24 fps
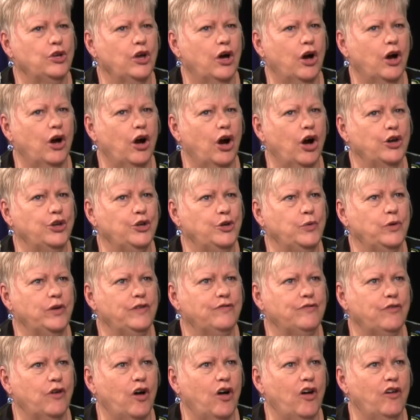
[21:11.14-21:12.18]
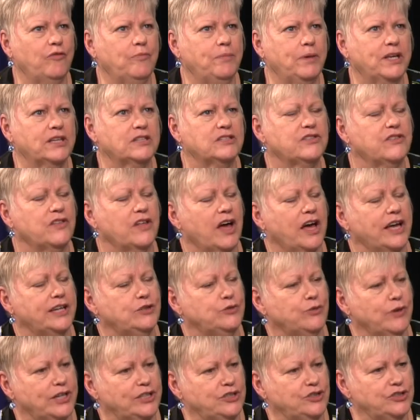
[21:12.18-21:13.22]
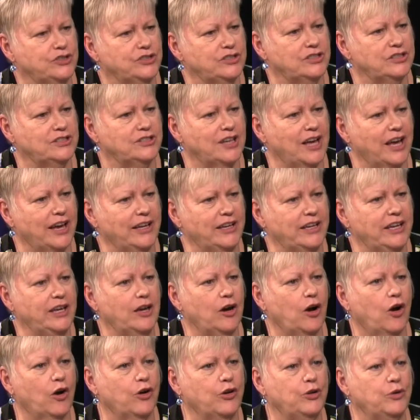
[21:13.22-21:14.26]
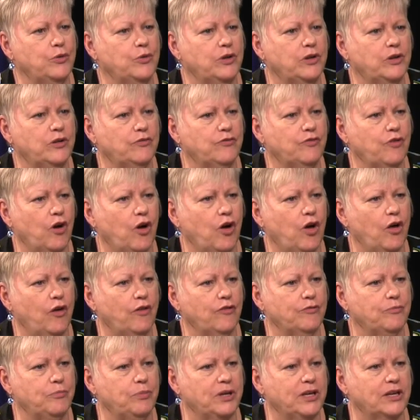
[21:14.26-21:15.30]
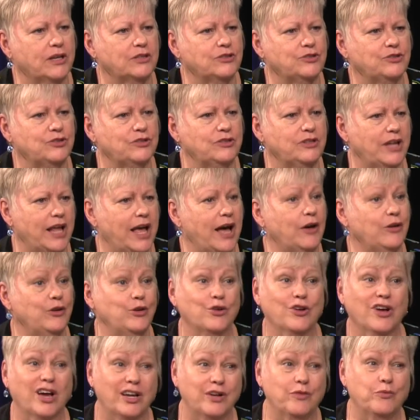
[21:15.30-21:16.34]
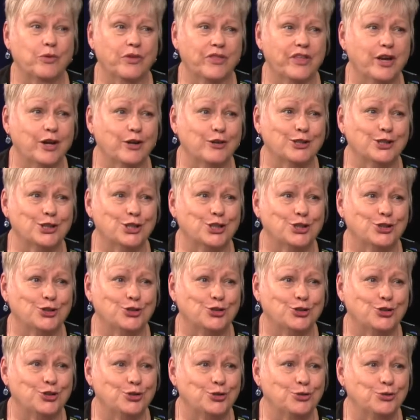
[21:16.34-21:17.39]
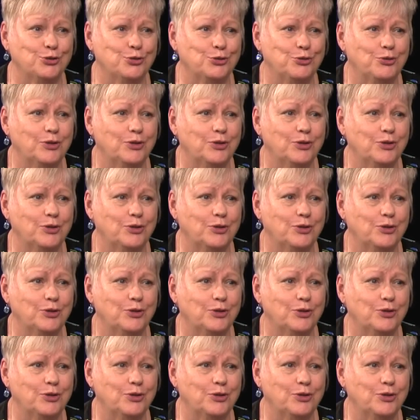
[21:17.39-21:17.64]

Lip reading: are you involved because of the Hydrangea Society? Are you involved because now you're kind of with Heritage too?